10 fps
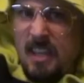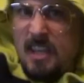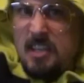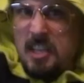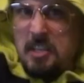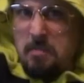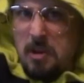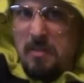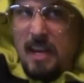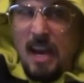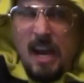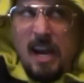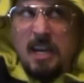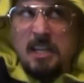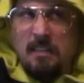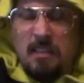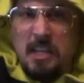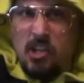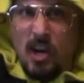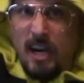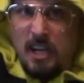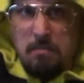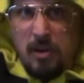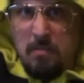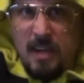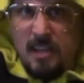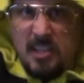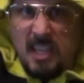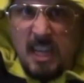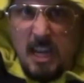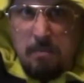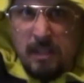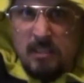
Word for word: Is this movie actively trying to put me to sleep?